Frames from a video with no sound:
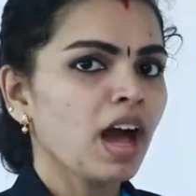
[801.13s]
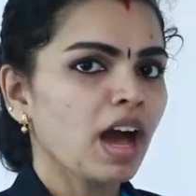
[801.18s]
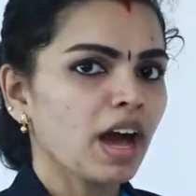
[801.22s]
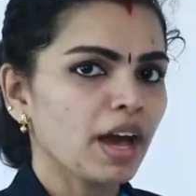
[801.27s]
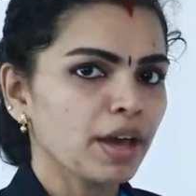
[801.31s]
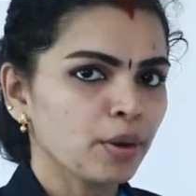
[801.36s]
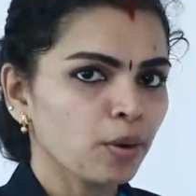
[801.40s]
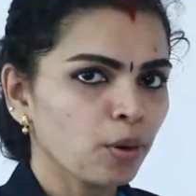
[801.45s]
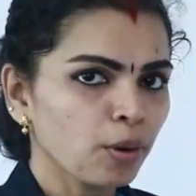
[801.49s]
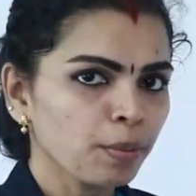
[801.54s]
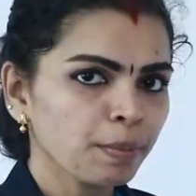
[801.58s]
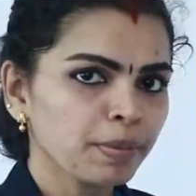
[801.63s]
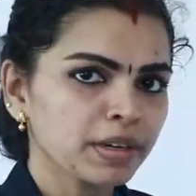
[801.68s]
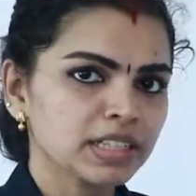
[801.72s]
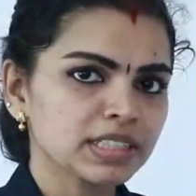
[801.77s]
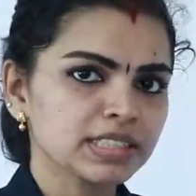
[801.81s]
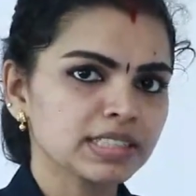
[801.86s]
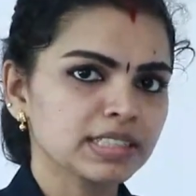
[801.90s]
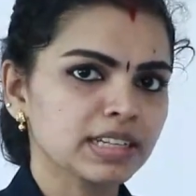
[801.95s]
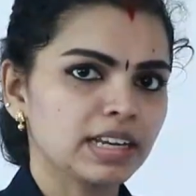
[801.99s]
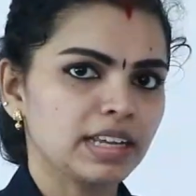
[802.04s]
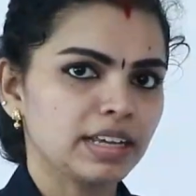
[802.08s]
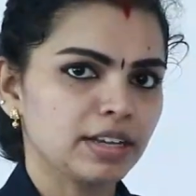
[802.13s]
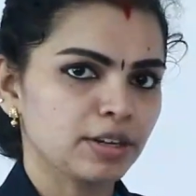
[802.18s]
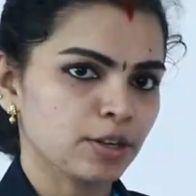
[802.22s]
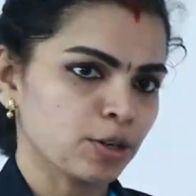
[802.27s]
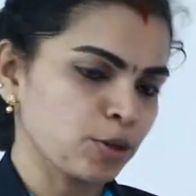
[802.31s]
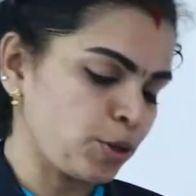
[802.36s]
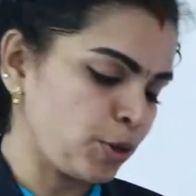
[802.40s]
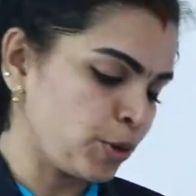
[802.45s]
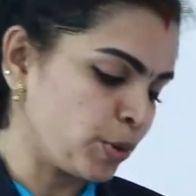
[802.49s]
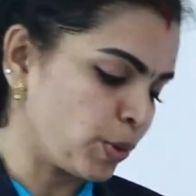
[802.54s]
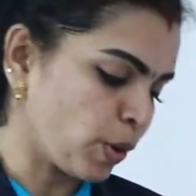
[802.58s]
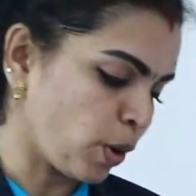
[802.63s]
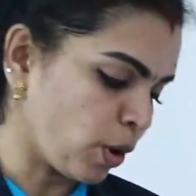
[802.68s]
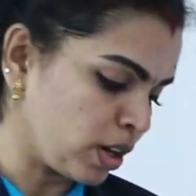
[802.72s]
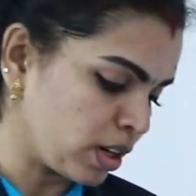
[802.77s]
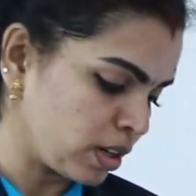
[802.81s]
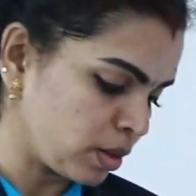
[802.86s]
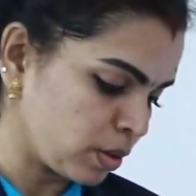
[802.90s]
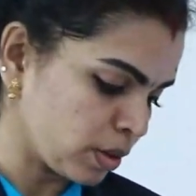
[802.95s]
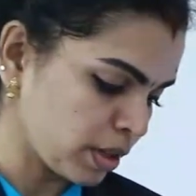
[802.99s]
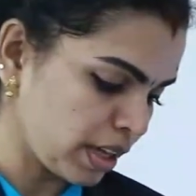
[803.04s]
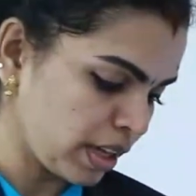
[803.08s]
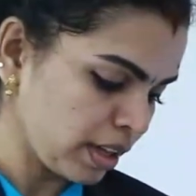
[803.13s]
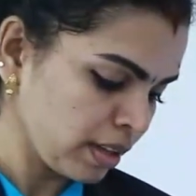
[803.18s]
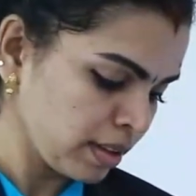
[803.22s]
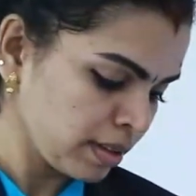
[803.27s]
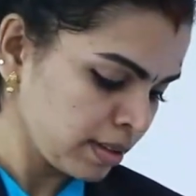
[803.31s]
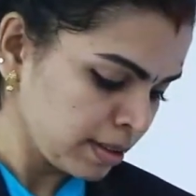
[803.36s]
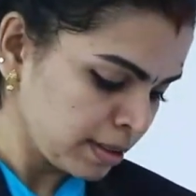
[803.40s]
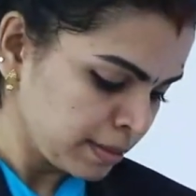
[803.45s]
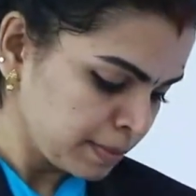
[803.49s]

I hope it is clear to you all. Okay.